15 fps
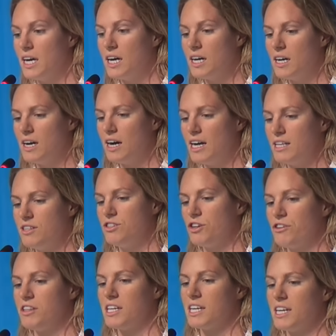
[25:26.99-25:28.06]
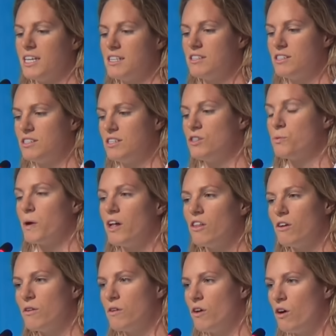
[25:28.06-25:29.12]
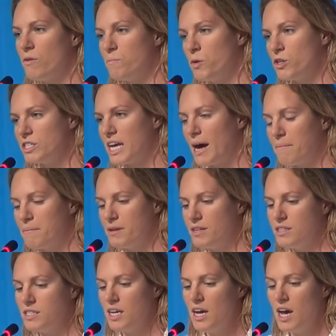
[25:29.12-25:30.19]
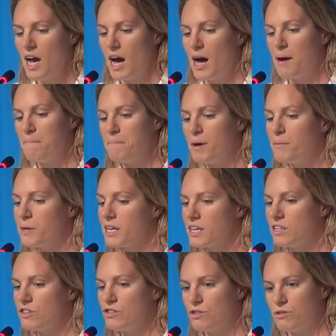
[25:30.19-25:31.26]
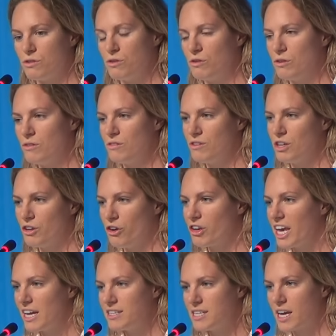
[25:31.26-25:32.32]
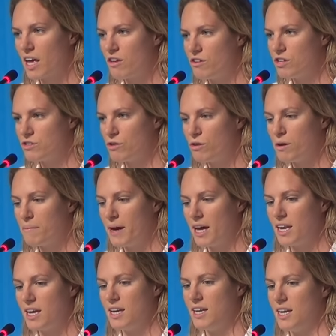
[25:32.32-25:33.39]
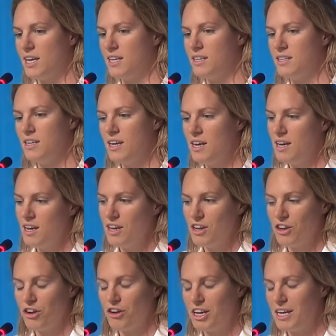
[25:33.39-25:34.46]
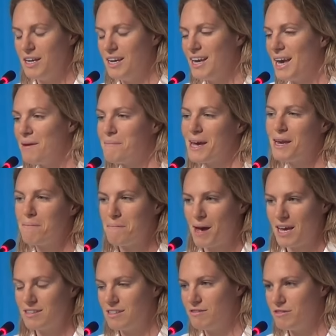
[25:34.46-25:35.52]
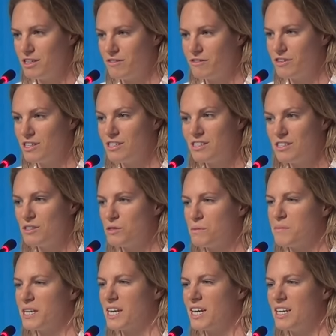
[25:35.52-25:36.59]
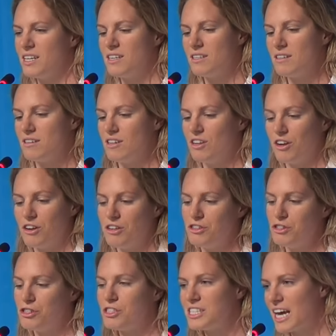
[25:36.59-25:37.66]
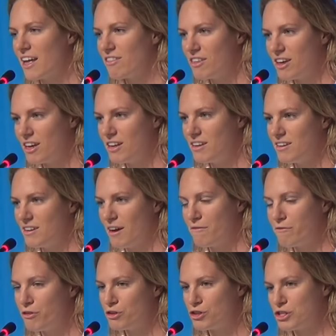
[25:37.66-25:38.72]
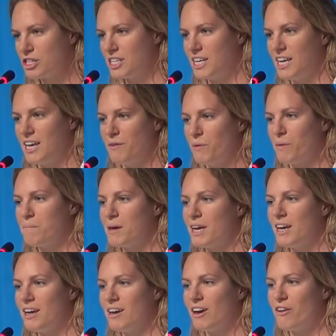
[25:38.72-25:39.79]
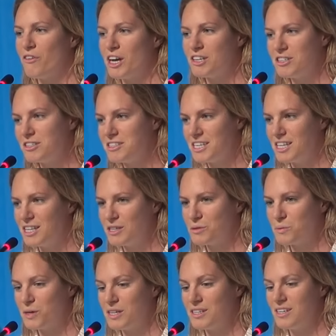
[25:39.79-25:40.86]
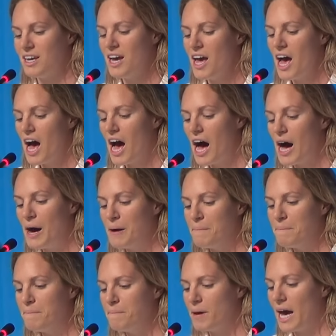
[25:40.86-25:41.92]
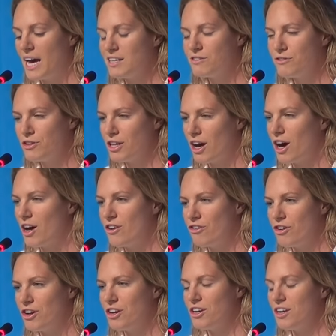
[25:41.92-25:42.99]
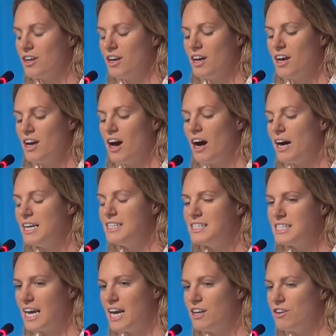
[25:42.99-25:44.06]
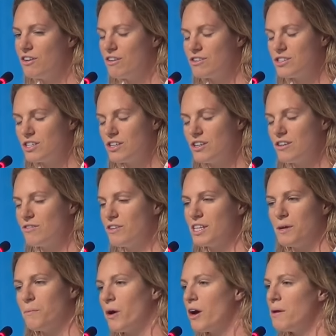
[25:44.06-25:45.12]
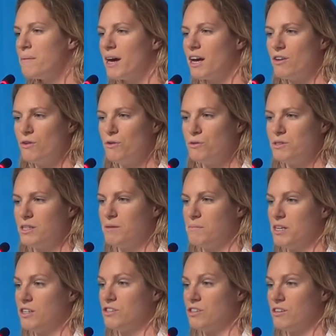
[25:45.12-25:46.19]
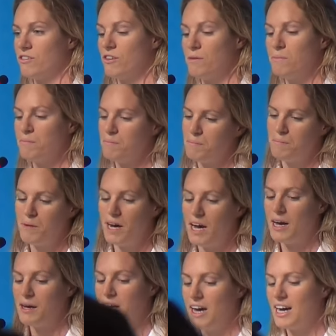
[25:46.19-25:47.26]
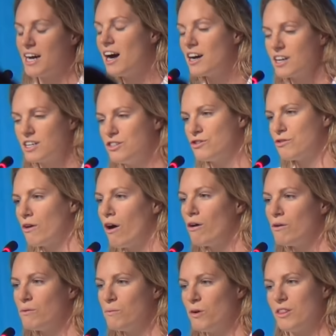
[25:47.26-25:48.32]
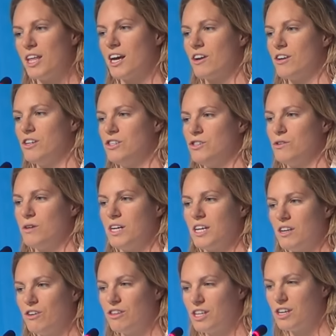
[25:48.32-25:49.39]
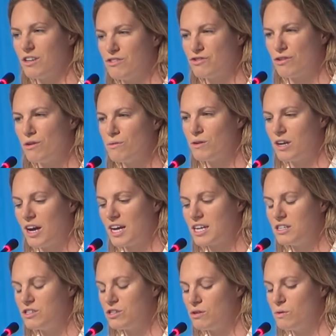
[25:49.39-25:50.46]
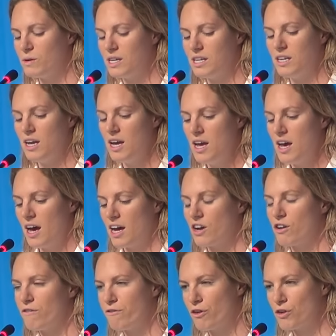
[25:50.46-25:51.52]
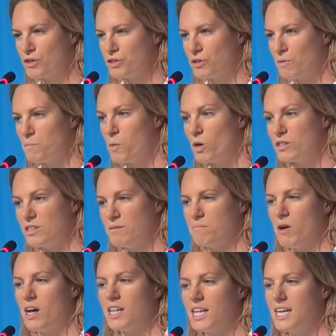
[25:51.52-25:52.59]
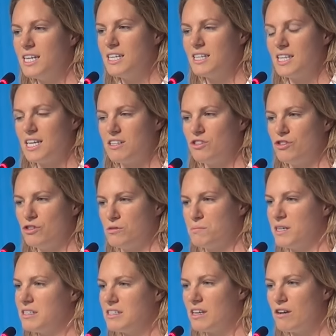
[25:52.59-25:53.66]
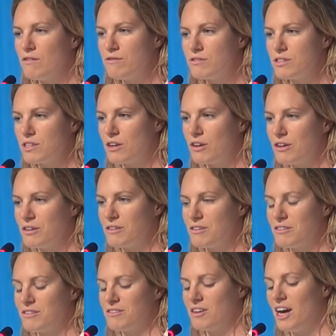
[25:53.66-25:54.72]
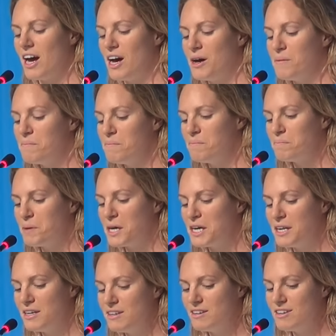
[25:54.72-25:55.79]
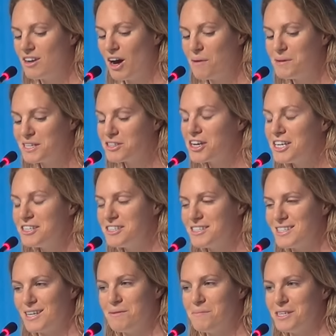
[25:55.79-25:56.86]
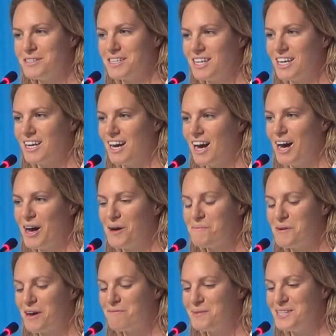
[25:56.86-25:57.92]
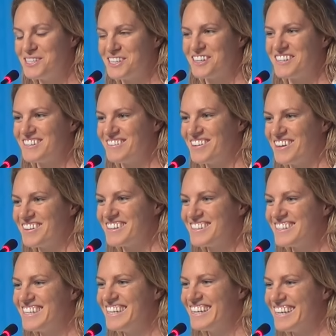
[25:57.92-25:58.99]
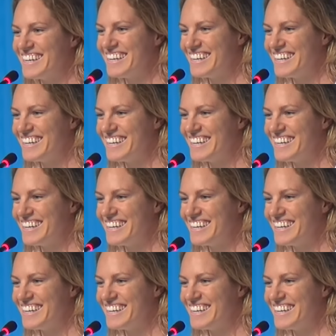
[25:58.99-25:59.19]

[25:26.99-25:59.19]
I don't think it's to dwell on what's happened, but we can sure, you know, get together and talk about it and you know, he made a massive difference in swimming, and you know, it's just sad that unfortunately he won't be around to see this one. As for the 100, I tend not to really worry about who's in the marshalling room. I can't control what they're going to do. I can only control what I can do, and I've got to focus on what's in my lane, and that's just myself. So, but I'm excited to see Missy. I've missed her, to be honest.